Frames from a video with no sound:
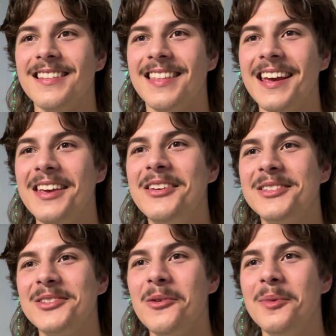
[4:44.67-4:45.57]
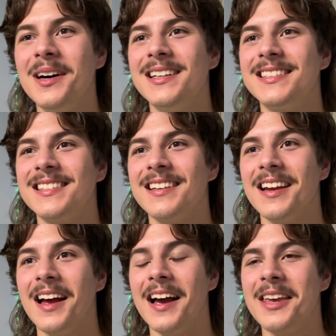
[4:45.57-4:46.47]
Thank you so much.
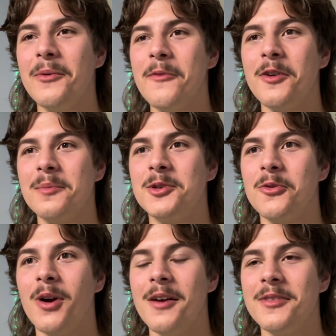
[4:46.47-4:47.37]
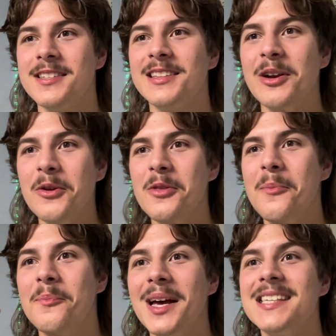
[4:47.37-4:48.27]
I can't wait for them to arrive. This is literally the
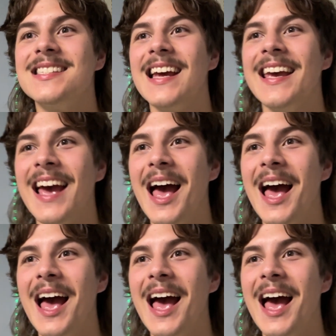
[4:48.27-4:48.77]
best day